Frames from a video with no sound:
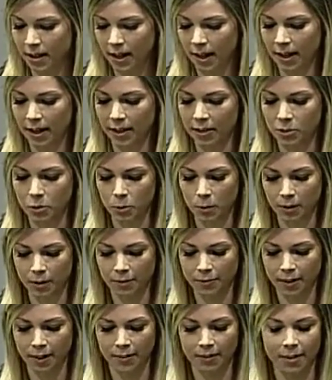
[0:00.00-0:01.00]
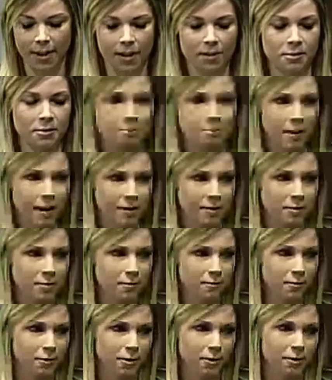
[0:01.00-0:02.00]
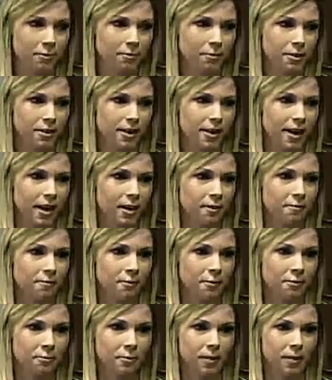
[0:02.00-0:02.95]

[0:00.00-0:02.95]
and 25,000 pounds of food for the Kent Food